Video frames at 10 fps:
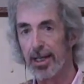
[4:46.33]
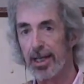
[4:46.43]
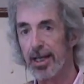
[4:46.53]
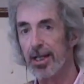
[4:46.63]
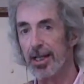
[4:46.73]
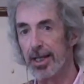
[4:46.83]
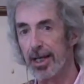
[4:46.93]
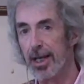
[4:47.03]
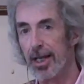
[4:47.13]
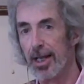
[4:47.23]

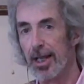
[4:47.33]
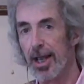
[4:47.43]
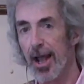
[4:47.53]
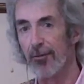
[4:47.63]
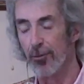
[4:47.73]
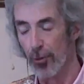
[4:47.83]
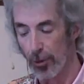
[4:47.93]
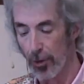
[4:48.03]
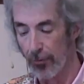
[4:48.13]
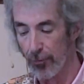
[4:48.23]
healing after
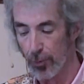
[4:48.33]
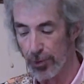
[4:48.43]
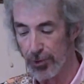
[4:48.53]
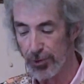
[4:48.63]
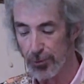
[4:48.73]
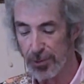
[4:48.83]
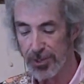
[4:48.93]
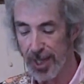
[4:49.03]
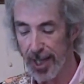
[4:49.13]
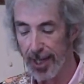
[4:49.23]
a loved one's
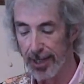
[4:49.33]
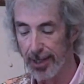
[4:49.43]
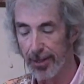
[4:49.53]
suicide.